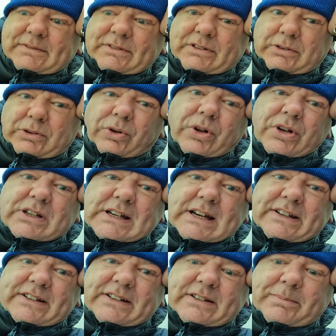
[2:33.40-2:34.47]
with load
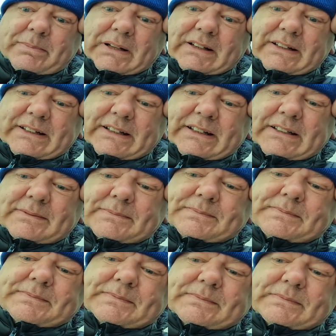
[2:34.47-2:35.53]
carrying ability
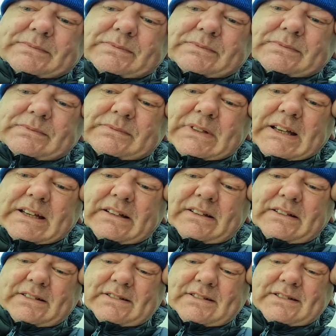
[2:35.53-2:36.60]

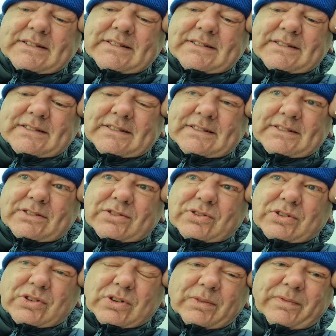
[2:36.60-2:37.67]
and
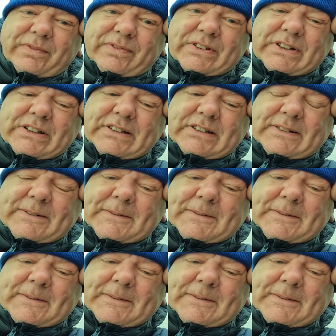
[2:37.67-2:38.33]
comfort,